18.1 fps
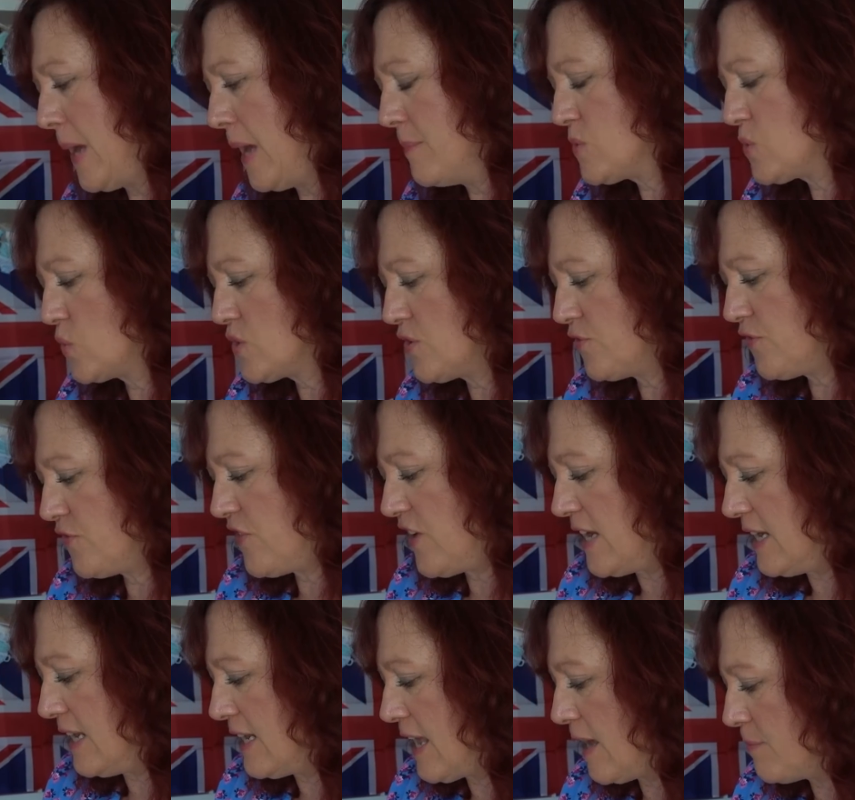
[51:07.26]
I'm sort of
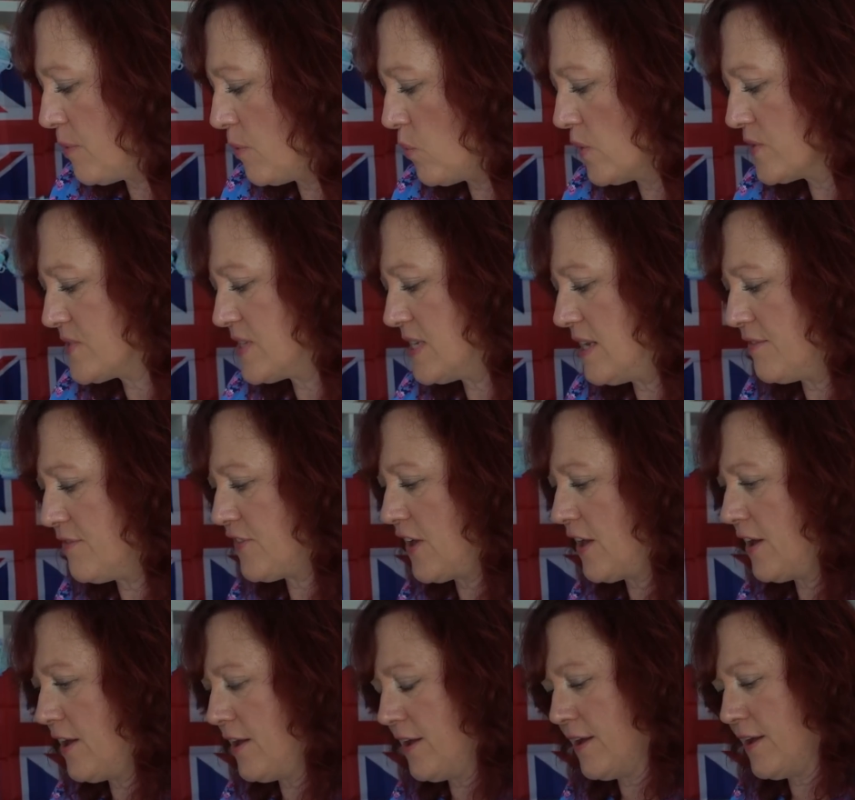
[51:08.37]
feeling like, but what's in it for
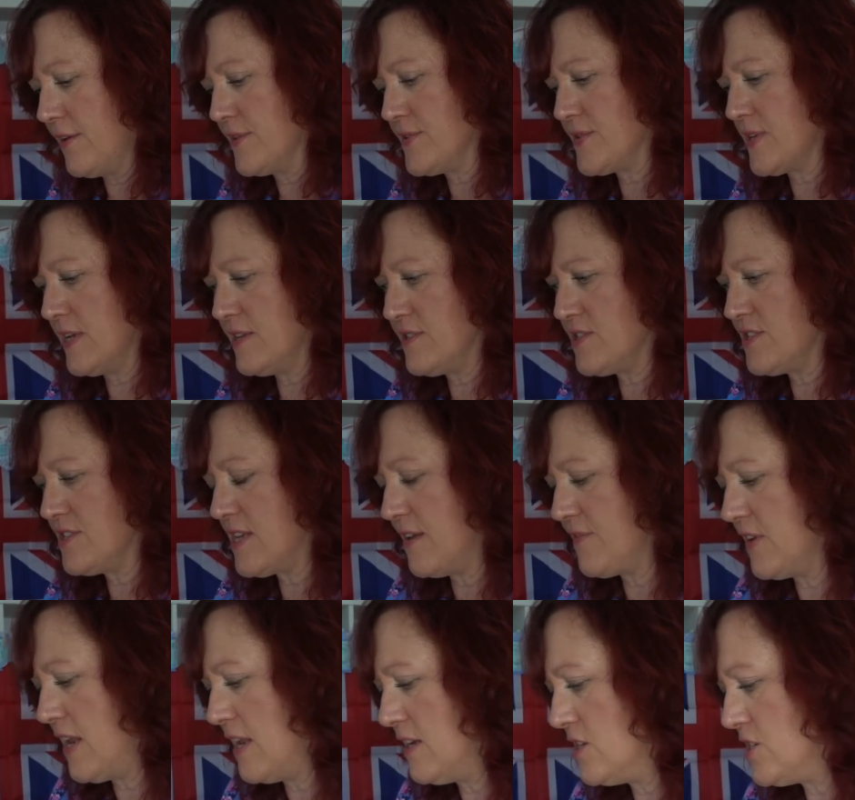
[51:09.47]
her? So let's just have
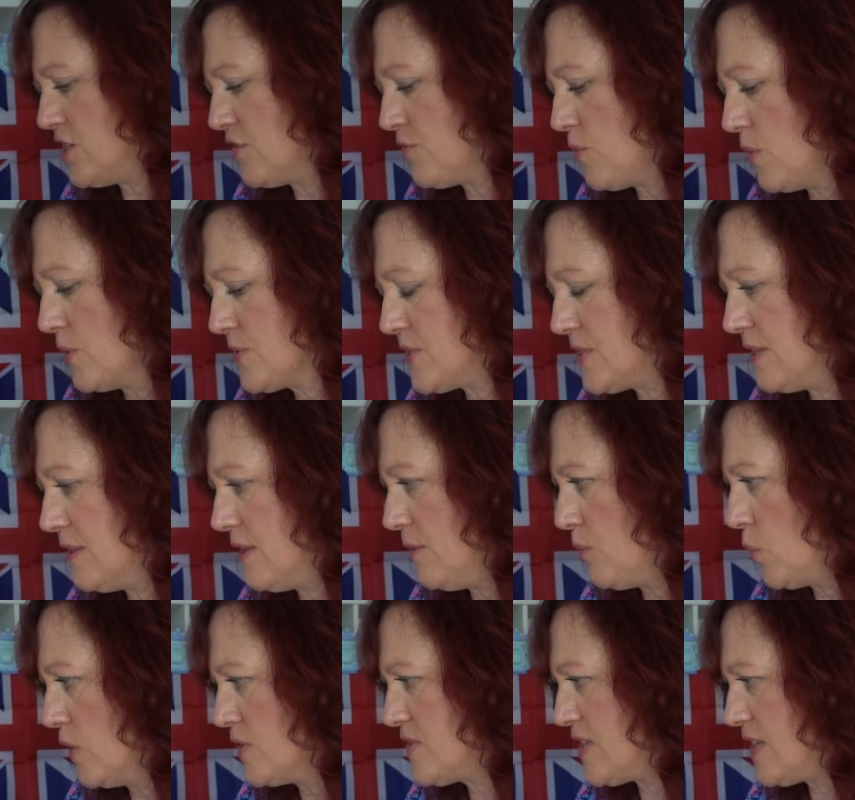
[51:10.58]
an energy of what's in
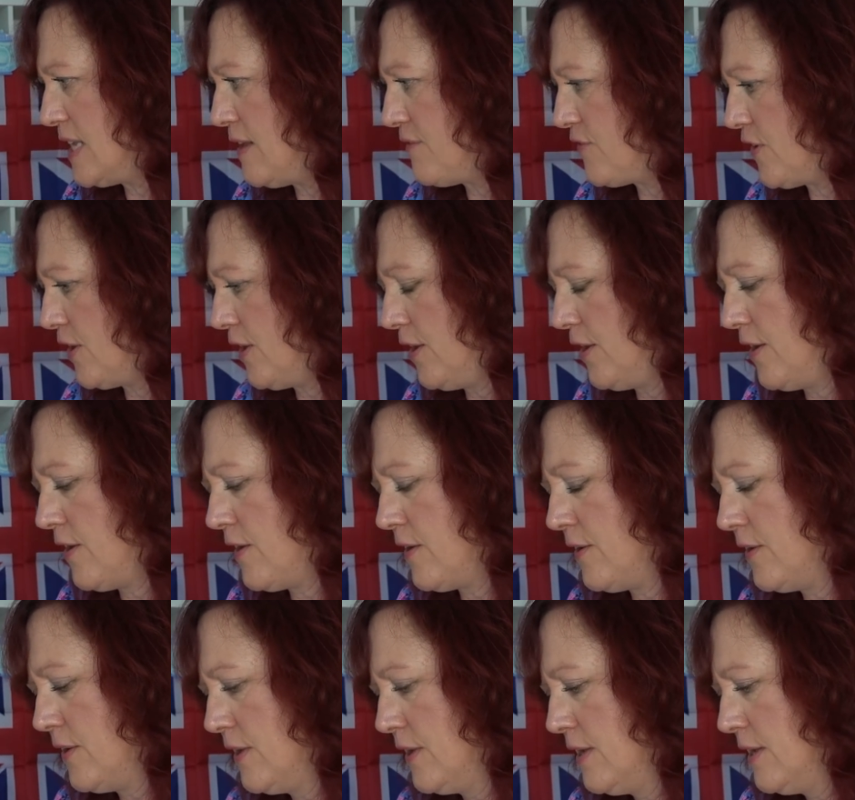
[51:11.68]
it for her.
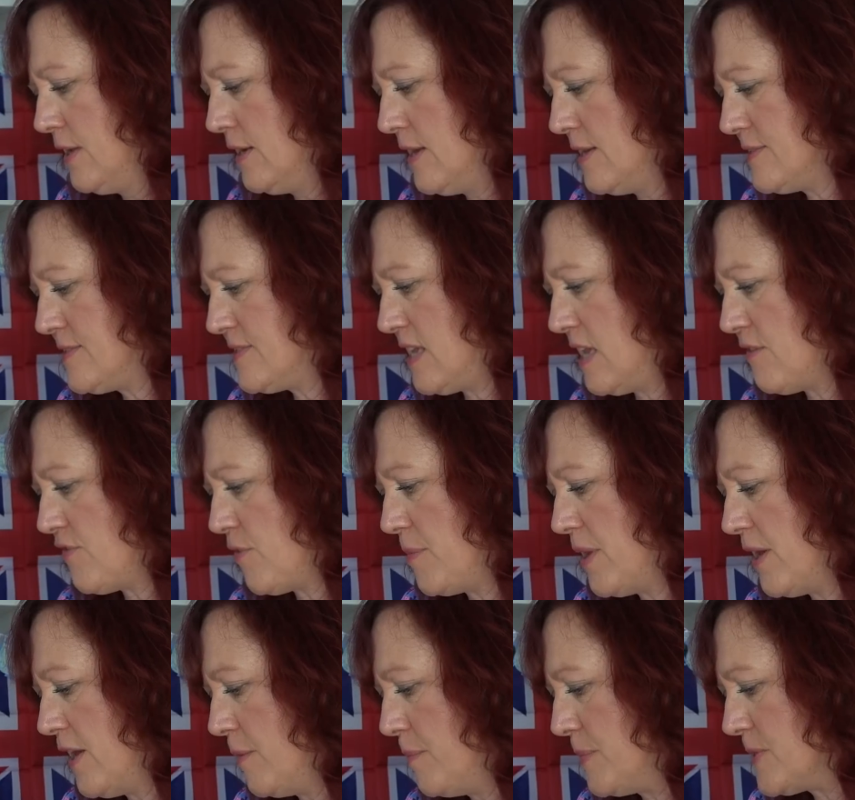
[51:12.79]
Let's see it from
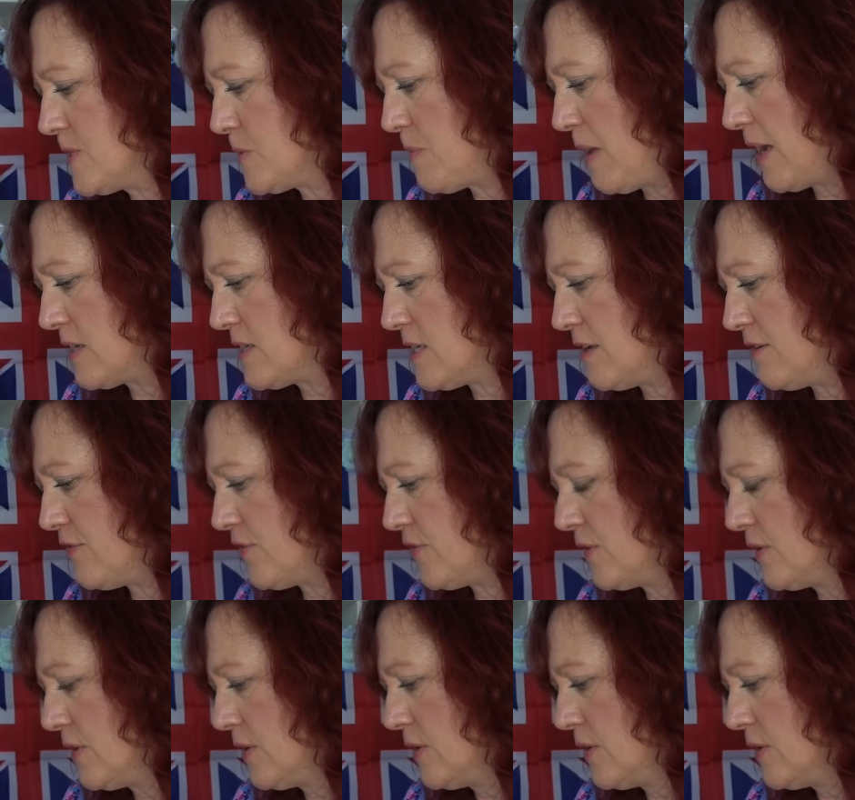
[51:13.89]
her perspective.